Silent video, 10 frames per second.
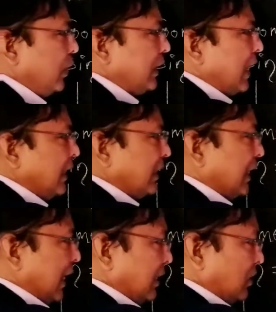we can
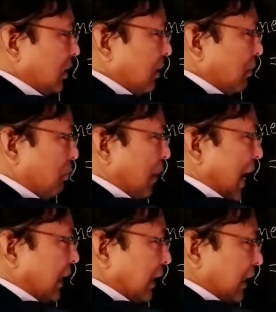get
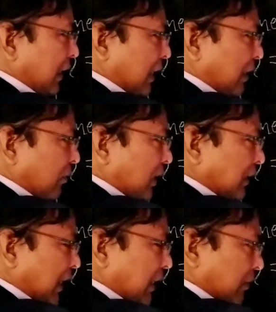by
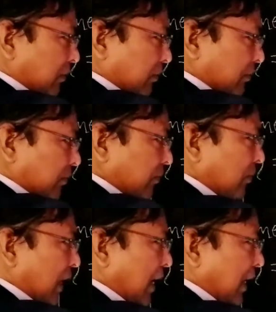inverting.
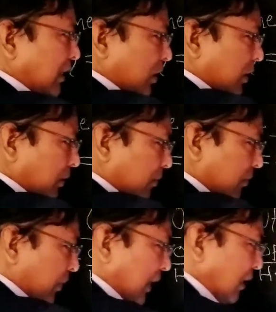I write here
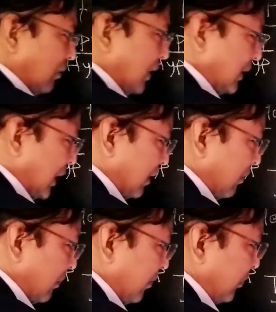
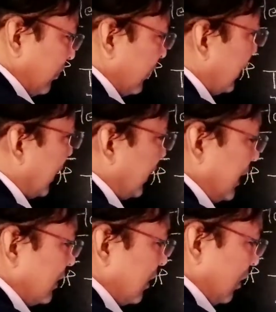inverting, that
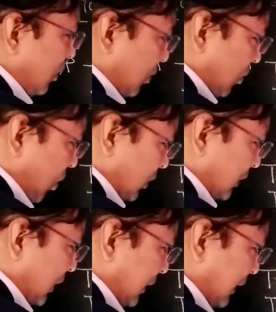is
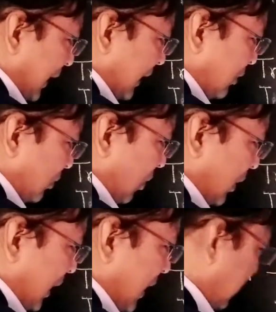cos, that is
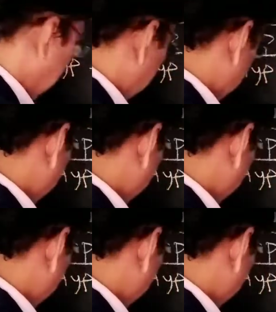called as